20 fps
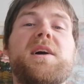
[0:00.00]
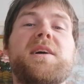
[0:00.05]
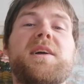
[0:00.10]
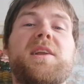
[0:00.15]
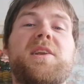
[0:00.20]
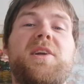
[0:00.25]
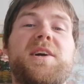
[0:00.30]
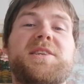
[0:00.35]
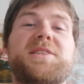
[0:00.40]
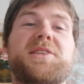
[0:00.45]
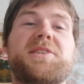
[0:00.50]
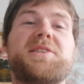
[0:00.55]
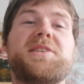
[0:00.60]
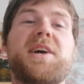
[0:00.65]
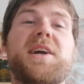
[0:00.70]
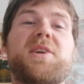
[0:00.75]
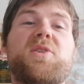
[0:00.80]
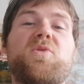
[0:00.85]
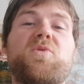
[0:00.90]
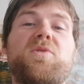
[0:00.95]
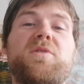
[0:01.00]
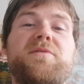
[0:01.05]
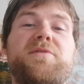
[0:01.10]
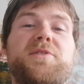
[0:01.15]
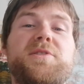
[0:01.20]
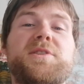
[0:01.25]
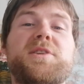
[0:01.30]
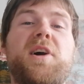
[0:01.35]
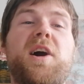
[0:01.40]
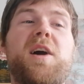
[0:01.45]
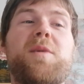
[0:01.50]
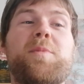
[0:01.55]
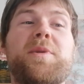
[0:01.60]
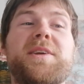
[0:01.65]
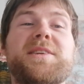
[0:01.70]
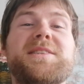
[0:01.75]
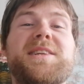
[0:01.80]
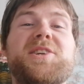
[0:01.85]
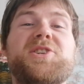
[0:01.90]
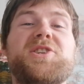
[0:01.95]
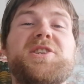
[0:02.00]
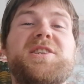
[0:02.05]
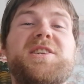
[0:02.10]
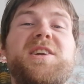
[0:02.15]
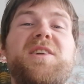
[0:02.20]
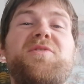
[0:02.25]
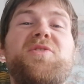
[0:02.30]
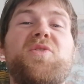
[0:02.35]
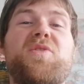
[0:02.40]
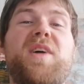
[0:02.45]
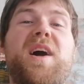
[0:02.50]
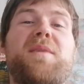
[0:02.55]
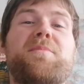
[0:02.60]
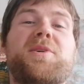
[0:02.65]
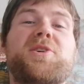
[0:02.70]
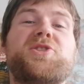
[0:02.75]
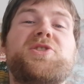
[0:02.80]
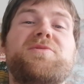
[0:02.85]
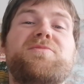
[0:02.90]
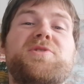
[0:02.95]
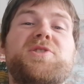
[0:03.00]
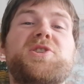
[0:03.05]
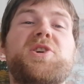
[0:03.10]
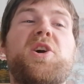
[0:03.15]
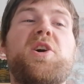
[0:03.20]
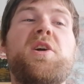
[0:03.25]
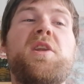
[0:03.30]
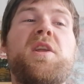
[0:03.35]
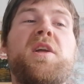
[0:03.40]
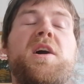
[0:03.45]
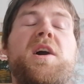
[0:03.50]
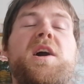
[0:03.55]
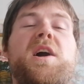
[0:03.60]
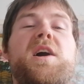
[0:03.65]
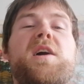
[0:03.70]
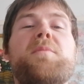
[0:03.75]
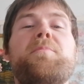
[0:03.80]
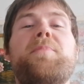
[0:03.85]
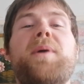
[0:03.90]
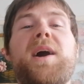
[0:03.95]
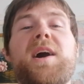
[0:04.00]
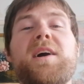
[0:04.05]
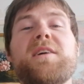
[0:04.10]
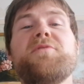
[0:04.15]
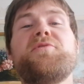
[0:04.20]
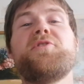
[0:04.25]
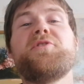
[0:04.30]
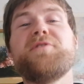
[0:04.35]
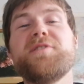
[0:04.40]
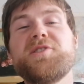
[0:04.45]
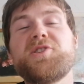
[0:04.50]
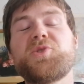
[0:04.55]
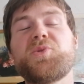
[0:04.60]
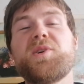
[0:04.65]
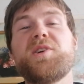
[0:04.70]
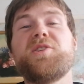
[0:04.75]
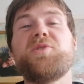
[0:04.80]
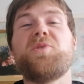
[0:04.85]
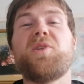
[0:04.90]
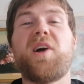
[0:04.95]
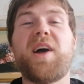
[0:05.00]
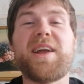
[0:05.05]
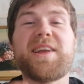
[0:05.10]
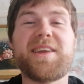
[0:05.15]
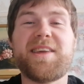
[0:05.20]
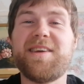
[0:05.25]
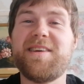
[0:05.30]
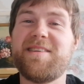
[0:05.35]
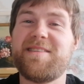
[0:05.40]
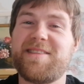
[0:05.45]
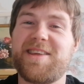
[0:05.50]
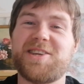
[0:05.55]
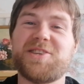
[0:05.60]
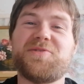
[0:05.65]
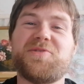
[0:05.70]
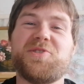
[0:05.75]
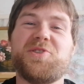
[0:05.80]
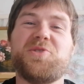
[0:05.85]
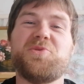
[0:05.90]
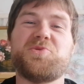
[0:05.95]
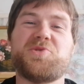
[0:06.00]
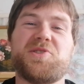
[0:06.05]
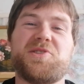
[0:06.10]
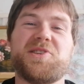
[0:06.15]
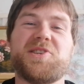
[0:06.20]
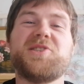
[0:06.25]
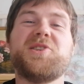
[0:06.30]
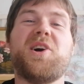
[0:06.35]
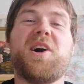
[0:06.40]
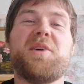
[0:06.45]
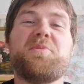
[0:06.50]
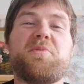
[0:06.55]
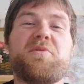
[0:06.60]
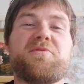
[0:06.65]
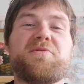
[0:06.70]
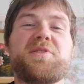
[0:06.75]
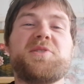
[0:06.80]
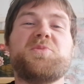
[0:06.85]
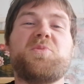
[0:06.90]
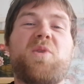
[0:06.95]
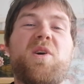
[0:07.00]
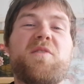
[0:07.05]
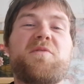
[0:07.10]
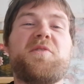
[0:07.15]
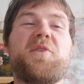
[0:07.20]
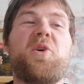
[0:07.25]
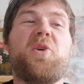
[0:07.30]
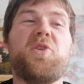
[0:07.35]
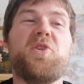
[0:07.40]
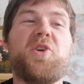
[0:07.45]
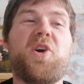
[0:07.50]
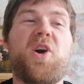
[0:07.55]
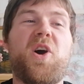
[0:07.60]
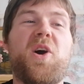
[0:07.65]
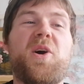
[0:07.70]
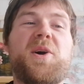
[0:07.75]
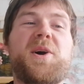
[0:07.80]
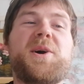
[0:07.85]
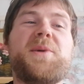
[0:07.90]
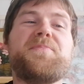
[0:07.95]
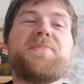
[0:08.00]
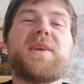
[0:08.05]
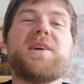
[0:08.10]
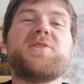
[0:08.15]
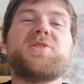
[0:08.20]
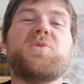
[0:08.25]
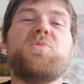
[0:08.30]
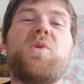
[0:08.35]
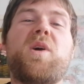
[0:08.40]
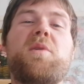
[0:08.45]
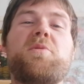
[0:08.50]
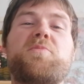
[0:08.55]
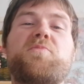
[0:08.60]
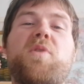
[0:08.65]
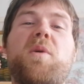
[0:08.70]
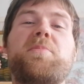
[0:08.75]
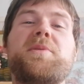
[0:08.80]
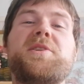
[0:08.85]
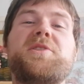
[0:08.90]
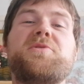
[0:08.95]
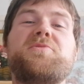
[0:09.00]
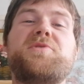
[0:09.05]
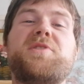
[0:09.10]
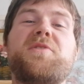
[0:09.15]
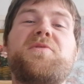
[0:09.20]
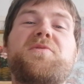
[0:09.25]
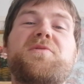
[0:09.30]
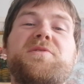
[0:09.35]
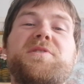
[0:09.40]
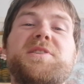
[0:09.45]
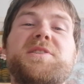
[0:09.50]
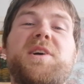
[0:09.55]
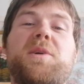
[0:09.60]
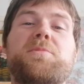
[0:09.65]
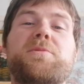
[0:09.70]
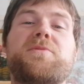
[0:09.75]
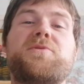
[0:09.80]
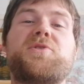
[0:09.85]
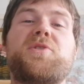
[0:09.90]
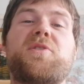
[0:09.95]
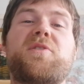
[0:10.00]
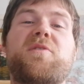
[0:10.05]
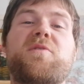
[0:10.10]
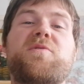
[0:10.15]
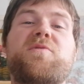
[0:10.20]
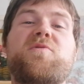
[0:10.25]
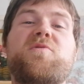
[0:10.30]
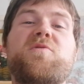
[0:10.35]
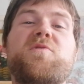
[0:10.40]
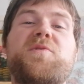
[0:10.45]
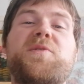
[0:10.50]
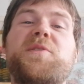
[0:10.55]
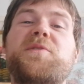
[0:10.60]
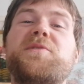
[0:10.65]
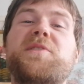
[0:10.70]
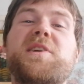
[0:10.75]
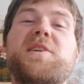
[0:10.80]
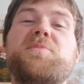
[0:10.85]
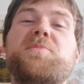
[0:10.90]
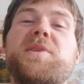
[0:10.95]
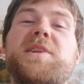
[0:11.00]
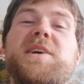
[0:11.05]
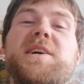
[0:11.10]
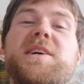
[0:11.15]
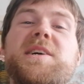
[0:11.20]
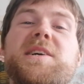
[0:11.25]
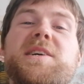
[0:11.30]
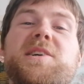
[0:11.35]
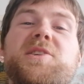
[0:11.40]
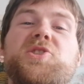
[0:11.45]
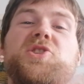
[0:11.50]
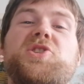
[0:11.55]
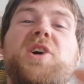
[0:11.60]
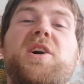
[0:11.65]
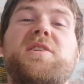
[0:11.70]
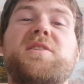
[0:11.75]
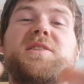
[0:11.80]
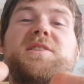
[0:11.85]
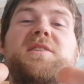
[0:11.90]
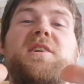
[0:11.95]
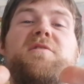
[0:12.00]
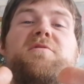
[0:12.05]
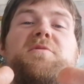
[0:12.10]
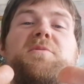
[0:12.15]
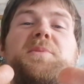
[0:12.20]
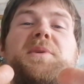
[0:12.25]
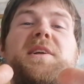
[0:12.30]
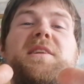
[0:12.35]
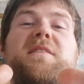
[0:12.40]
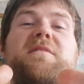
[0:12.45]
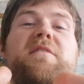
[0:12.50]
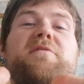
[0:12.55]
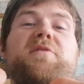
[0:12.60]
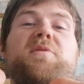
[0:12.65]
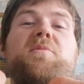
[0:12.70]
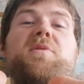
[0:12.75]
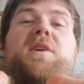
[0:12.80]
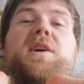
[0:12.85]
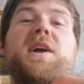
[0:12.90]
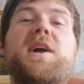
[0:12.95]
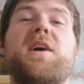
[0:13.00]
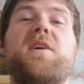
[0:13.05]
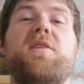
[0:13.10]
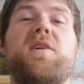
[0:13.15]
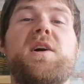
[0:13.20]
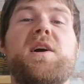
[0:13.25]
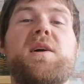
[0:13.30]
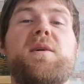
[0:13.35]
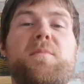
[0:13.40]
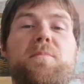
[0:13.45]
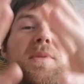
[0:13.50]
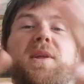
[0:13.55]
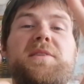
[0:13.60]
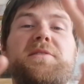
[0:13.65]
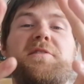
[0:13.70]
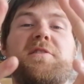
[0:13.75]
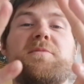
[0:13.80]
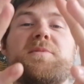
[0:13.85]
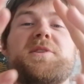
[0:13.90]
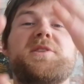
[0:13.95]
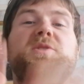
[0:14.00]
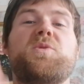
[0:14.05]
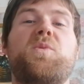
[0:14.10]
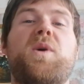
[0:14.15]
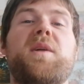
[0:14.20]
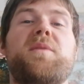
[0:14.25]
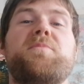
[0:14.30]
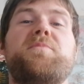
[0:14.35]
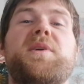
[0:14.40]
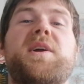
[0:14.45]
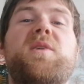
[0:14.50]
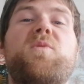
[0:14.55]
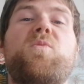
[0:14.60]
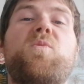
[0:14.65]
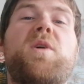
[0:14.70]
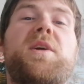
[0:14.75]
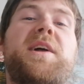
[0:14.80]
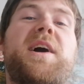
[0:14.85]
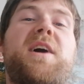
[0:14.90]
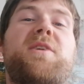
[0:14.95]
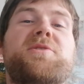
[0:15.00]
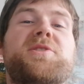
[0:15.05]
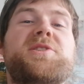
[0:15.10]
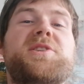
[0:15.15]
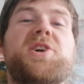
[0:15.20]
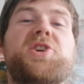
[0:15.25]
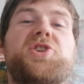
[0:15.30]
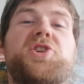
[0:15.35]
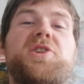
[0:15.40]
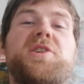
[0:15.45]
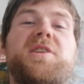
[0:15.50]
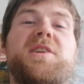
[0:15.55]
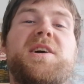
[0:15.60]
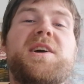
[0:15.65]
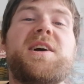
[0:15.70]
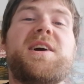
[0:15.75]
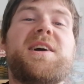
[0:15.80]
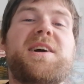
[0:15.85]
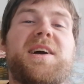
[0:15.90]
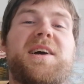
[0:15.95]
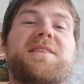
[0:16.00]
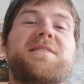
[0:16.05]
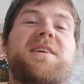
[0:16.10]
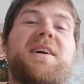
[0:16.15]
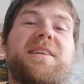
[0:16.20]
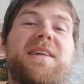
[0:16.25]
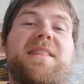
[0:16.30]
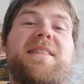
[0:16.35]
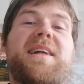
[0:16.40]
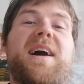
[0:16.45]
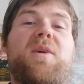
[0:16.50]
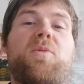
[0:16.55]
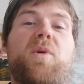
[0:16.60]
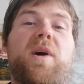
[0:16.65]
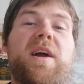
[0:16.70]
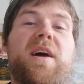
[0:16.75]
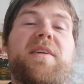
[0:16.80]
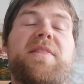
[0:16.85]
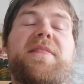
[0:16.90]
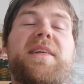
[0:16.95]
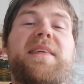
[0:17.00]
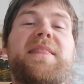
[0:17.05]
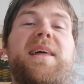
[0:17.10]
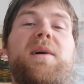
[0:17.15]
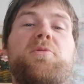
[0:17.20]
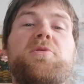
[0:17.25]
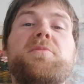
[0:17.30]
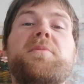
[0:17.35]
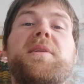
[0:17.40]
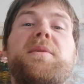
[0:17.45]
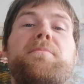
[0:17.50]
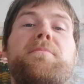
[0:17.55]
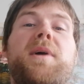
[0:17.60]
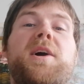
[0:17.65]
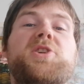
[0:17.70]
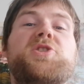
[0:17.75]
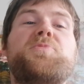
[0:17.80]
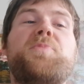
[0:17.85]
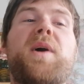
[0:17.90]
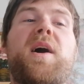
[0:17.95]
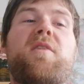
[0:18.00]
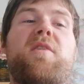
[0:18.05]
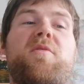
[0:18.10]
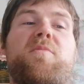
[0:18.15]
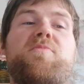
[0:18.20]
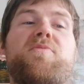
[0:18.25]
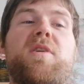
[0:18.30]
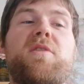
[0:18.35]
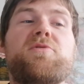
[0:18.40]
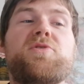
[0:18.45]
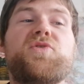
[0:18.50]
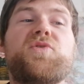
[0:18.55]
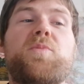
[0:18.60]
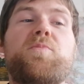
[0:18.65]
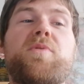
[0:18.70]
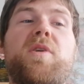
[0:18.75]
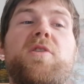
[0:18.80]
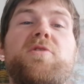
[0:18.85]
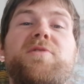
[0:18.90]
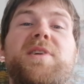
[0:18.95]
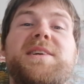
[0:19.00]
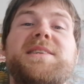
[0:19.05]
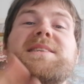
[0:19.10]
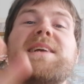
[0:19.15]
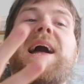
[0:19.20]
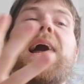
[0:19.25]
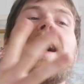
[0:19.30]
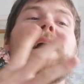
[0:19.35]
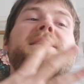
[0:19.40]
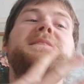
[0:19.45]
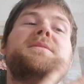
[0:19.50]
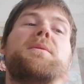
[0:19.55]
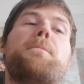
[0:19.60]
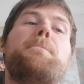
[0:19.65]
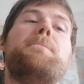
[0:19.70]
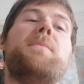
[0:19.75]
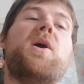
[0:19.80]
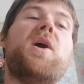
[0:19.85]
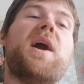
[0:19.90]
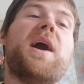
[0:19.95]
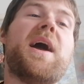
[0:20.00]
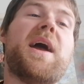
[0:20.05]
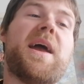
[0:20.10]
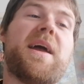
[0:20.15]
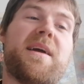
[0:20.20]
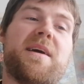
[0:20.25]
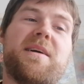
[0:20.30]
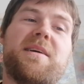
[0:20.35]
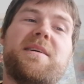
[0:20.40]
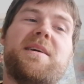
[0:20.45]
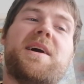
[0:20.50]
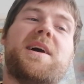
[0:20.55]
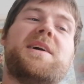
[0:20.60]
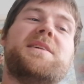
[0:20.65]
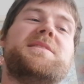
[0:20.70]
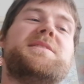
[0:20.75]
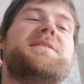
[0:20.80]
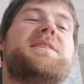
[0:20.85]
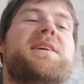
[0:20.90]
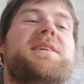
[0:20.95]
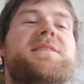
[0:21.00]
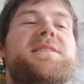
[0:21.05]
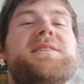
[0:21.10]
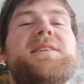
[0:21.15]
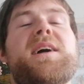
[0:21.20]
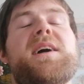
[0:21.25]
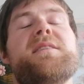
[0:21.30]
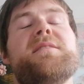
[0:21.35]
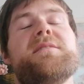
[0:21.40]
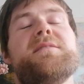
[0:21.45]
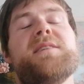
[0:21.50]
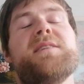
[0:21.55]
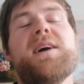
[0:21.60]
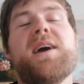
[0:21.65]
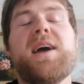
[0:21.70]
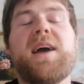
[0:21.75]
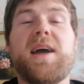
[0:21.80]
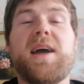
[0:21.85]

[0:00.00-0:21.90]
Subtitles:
It likes to take all of your time and doesn't actually give you that much in return. But if you're into it and you like it, that's for you to decide whether it's worth it or not. So what I would probably do different is I would have took the 4 15-minute chunks that are at the beginning of every workout, blended them into one big 1-hour session and done it that way. I think that would have been a much better approach for progress at my handstand standard.